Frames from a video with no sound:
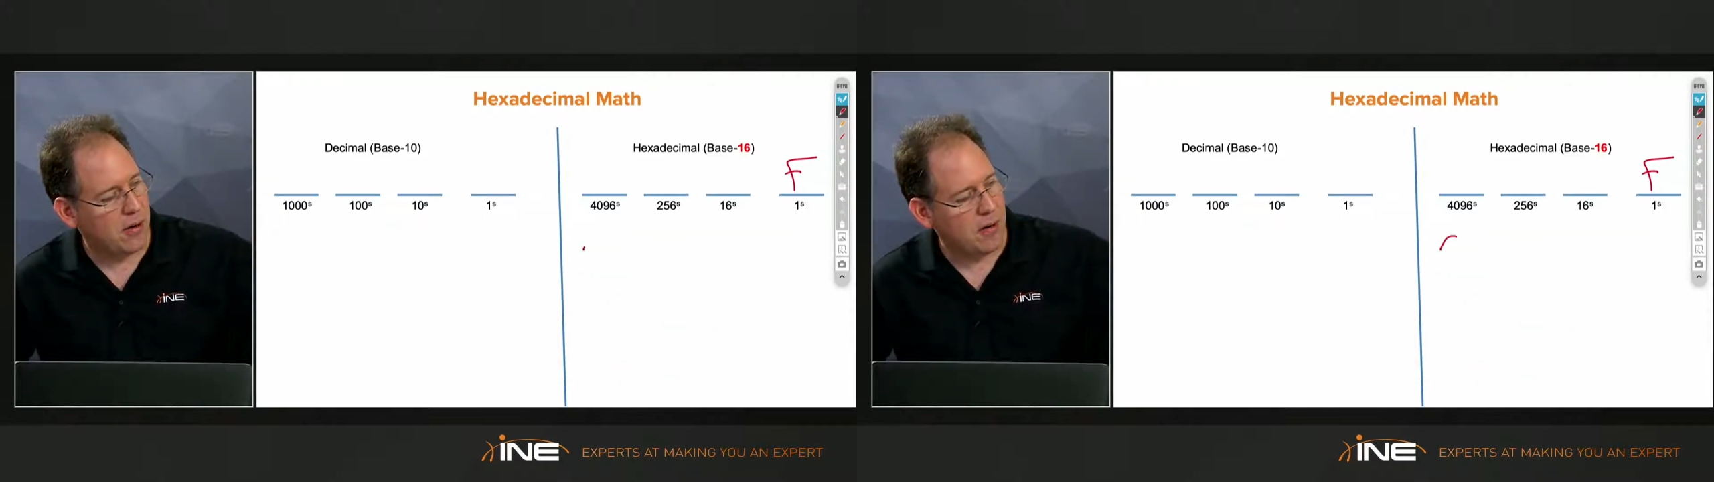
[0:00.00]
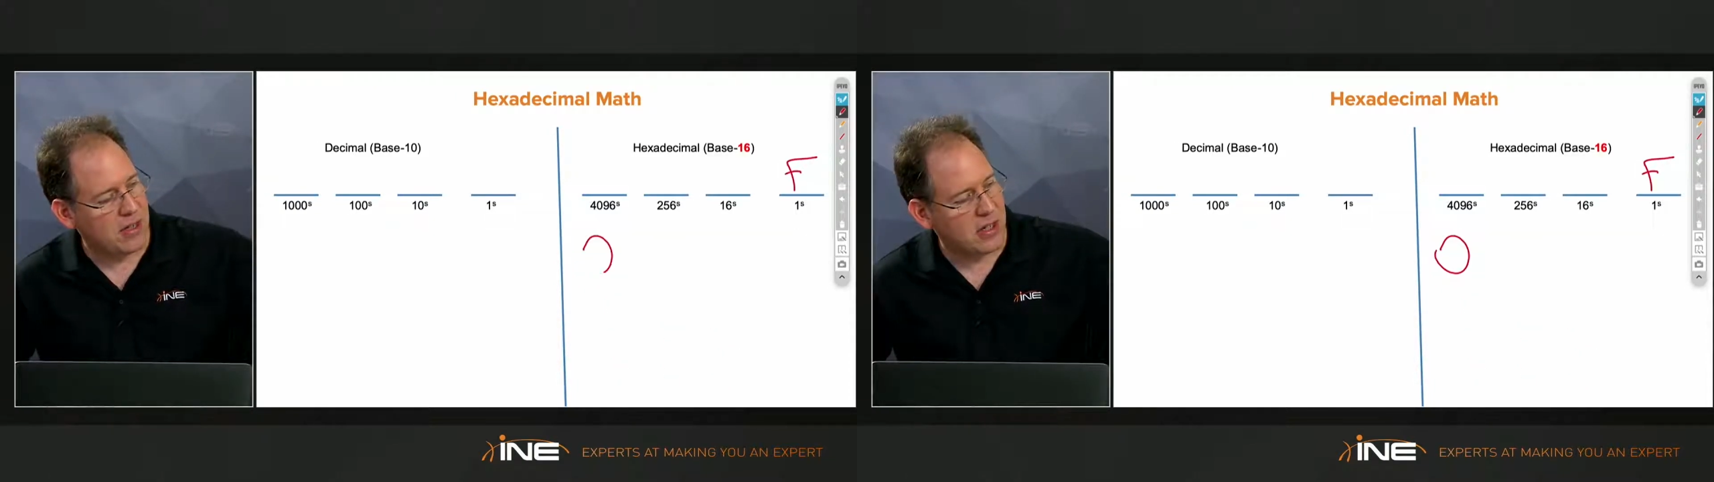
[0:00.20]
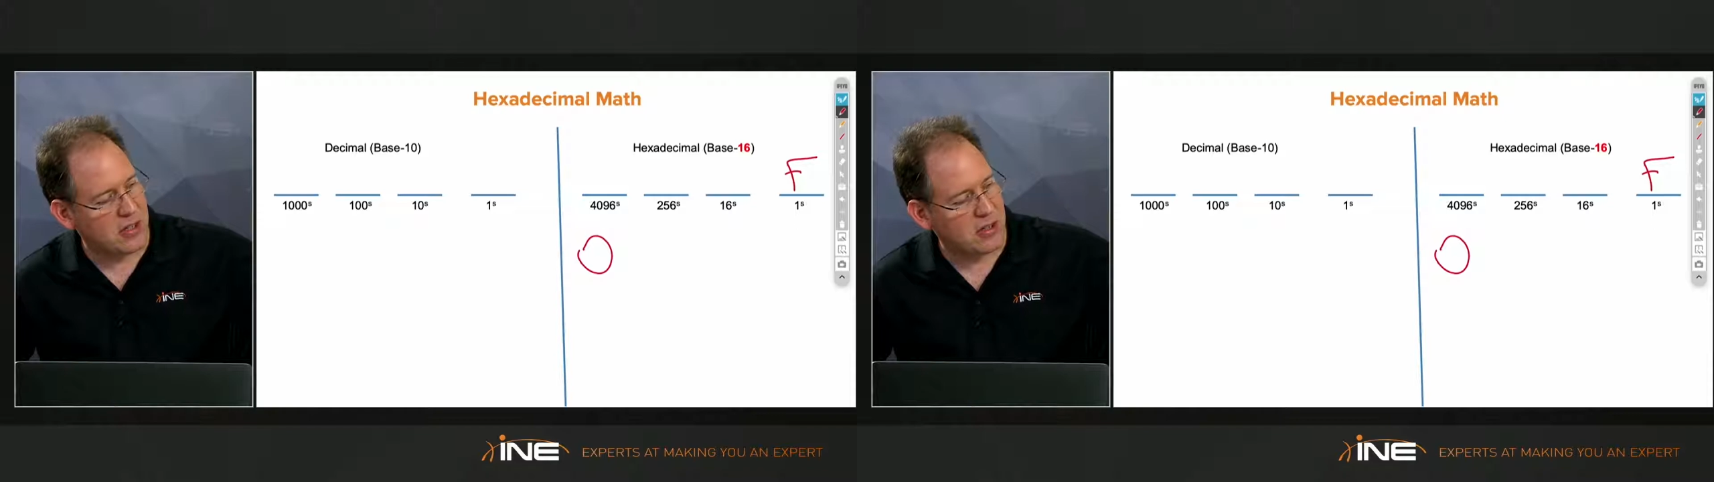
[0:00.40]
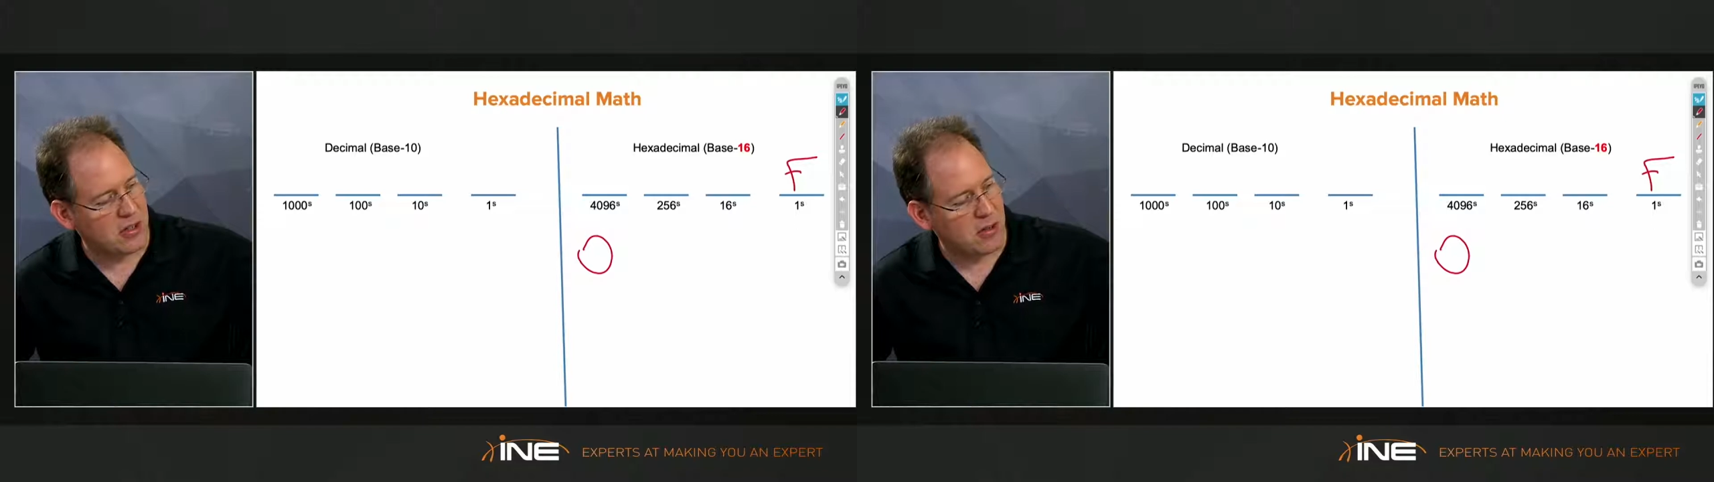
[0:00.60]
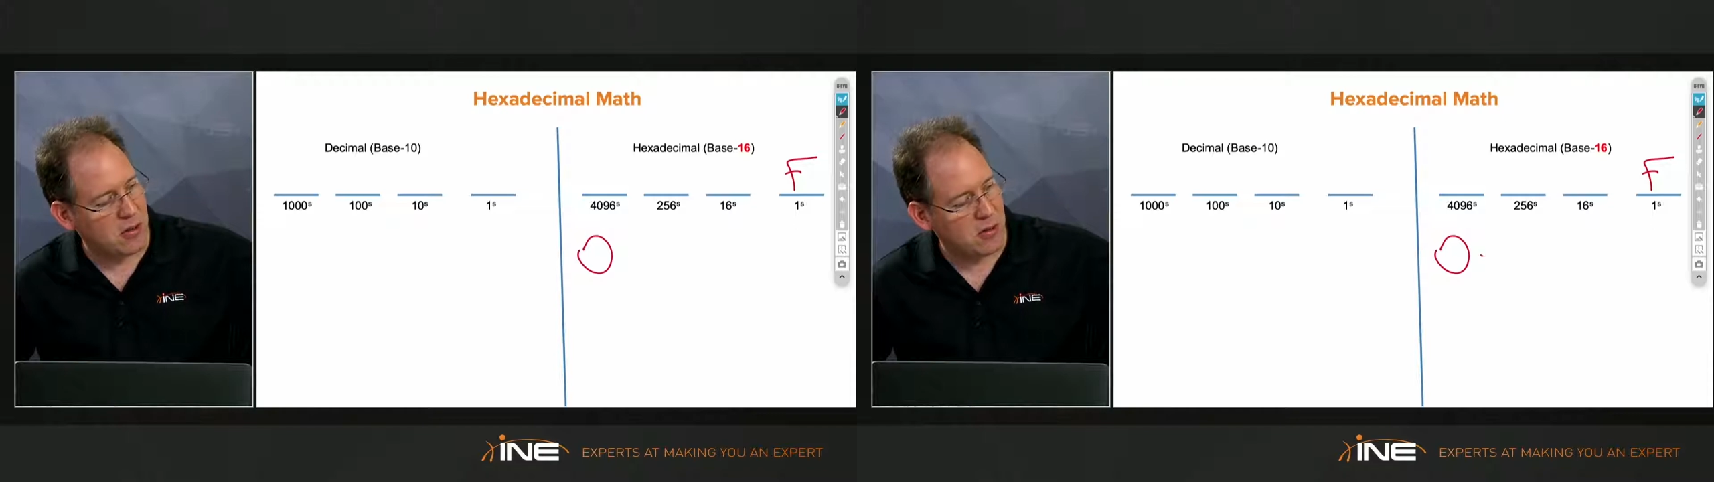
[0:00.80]
if I say
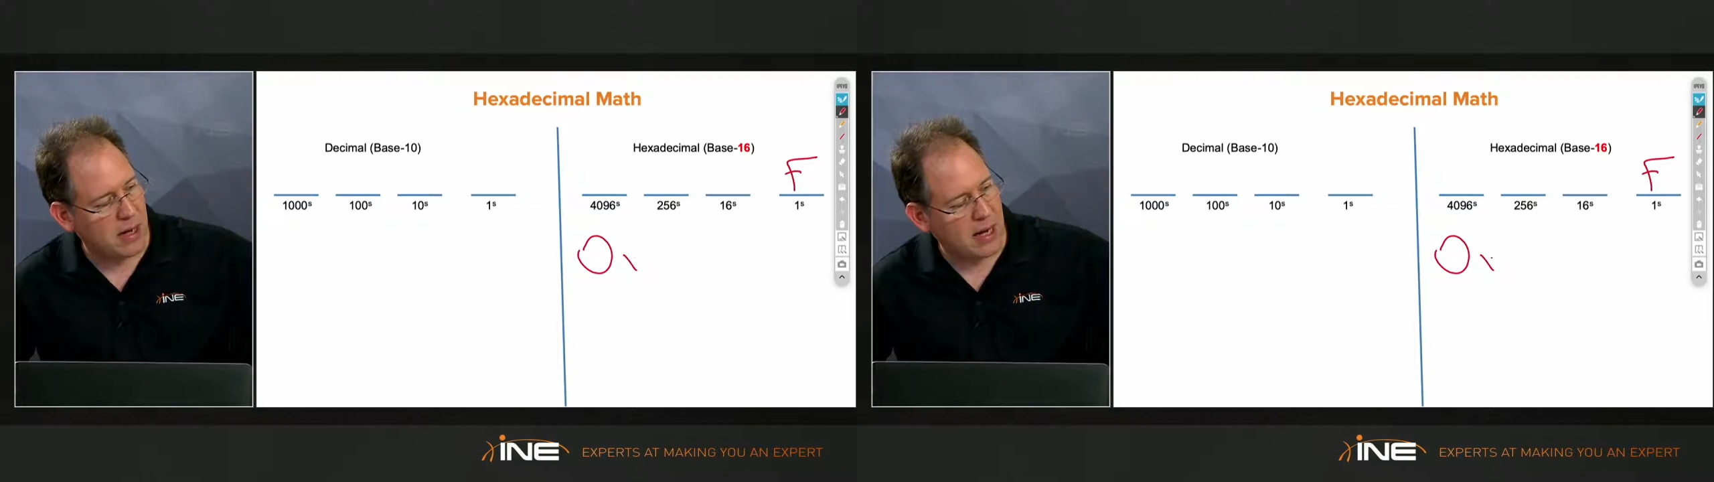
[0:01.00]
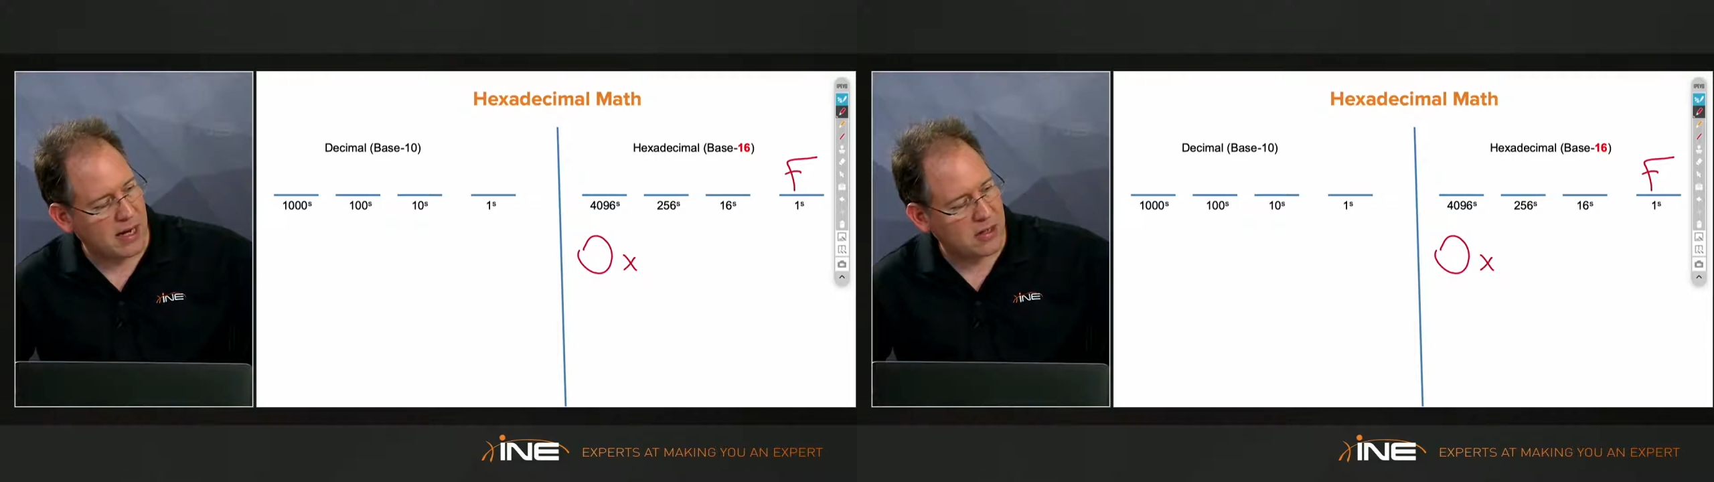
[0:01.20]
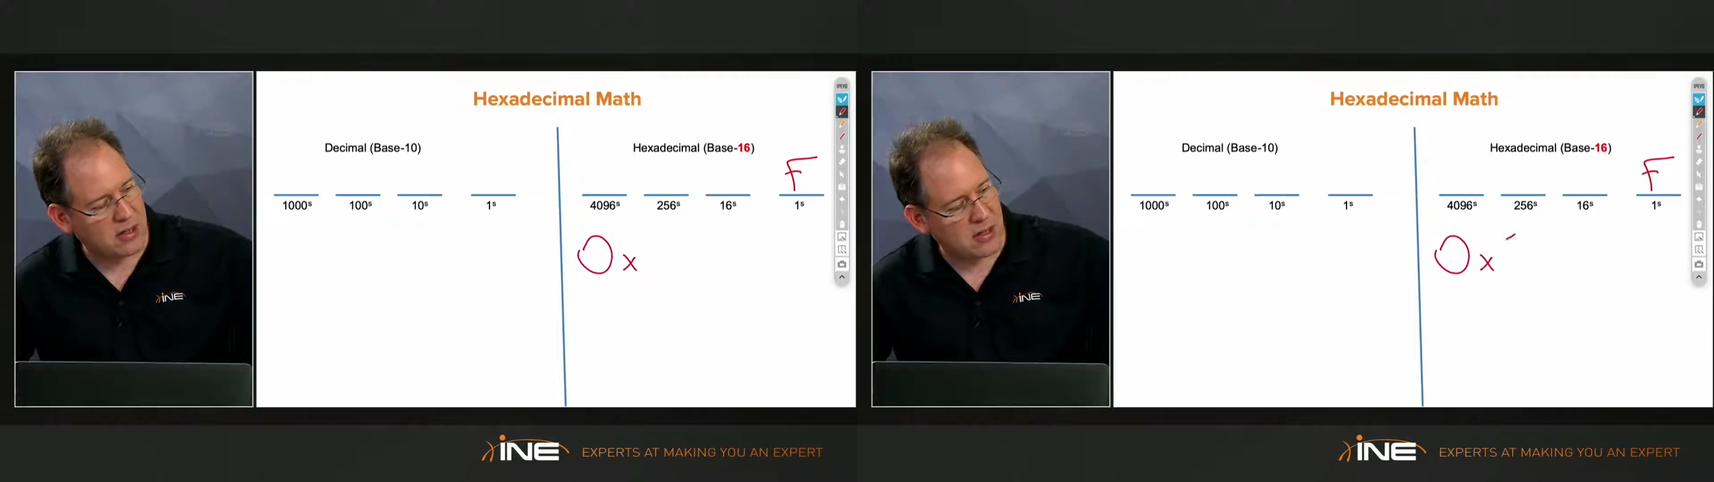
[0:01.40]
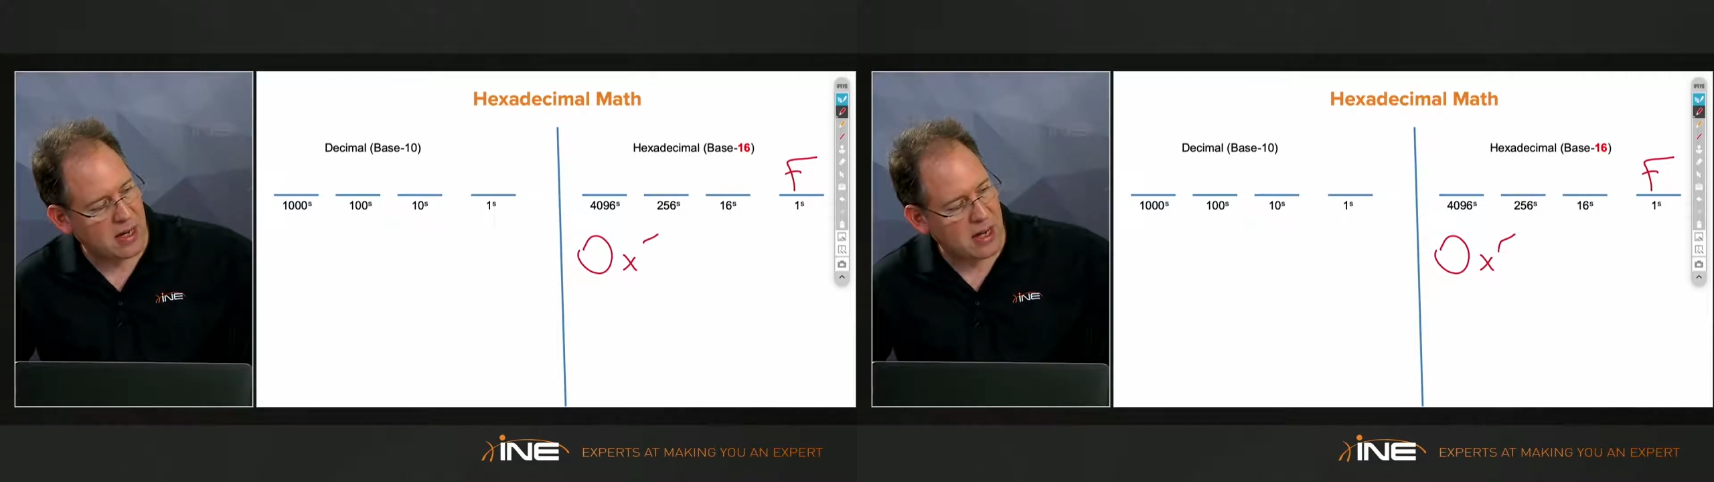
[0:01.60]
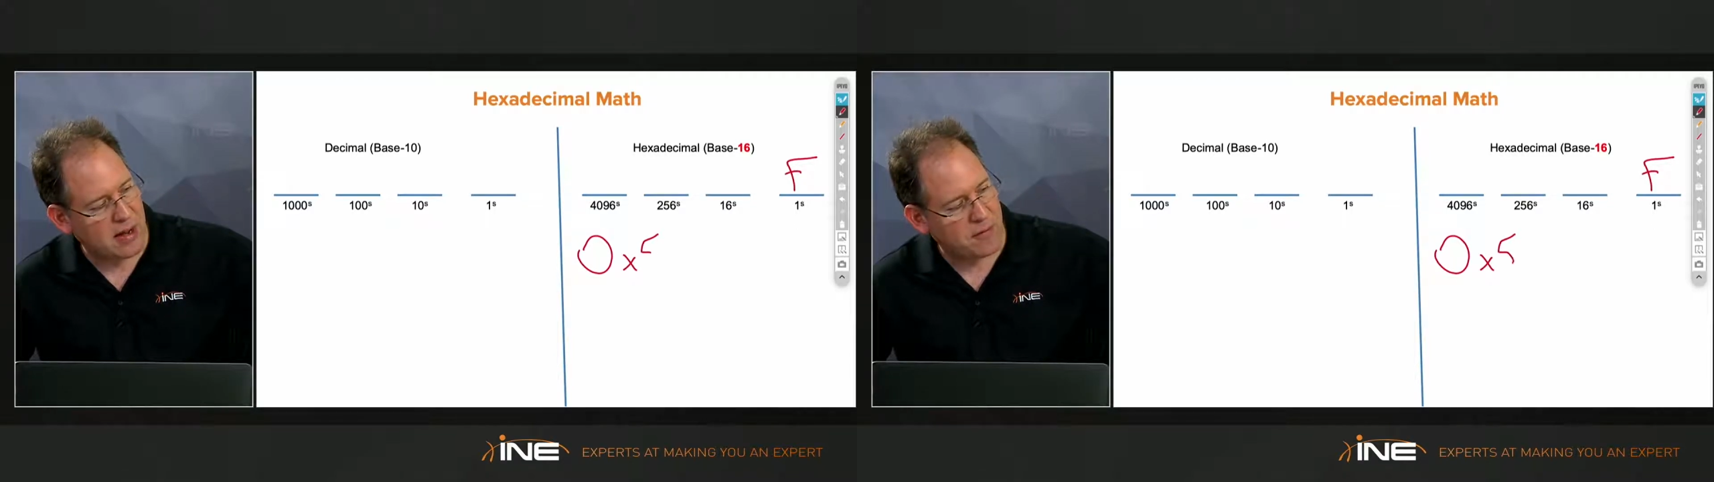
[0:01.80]

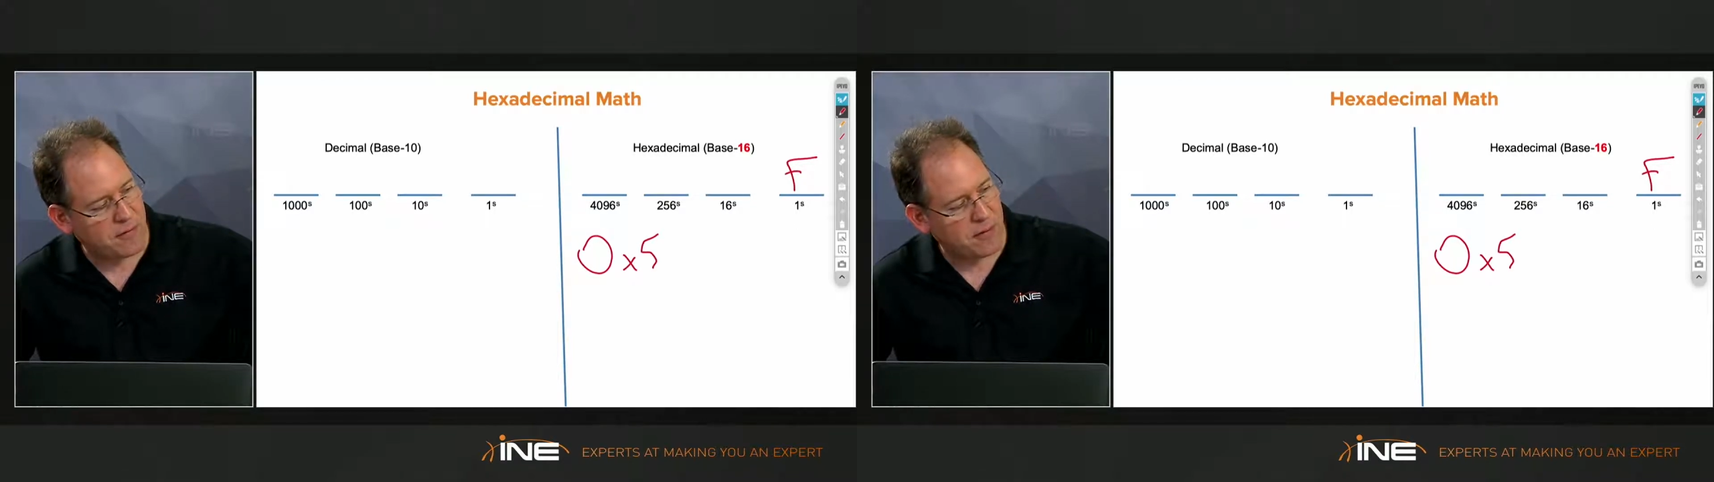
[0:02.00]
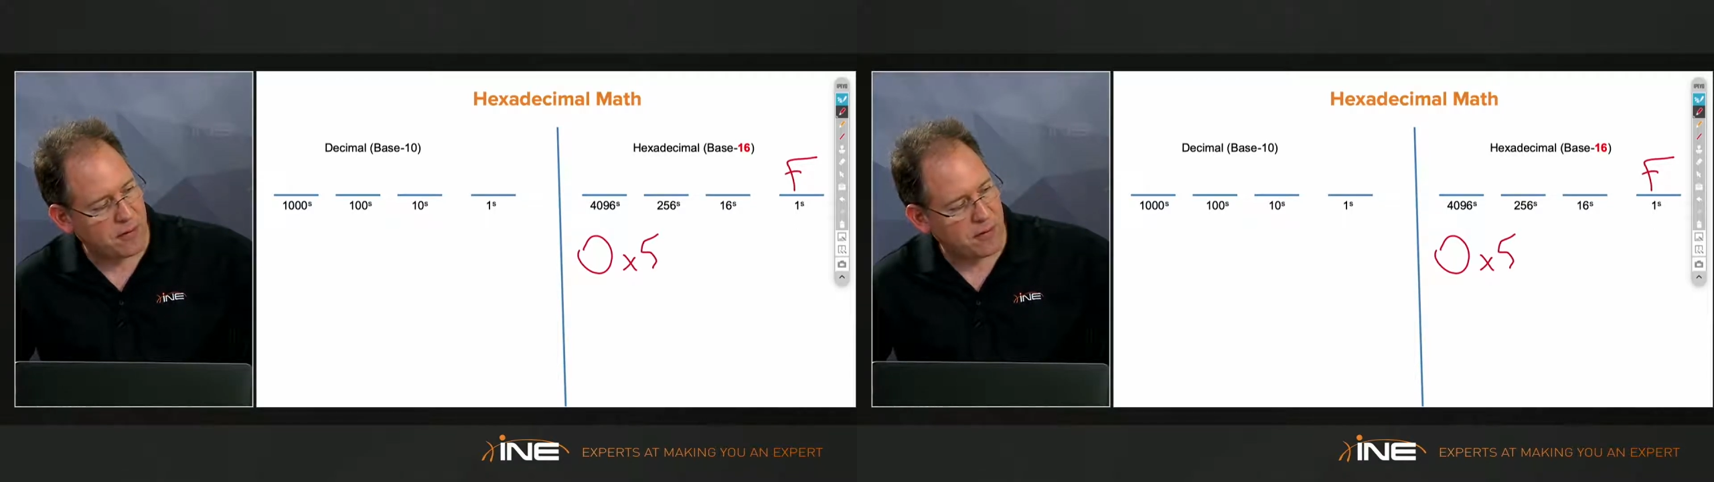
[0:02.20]
0xf,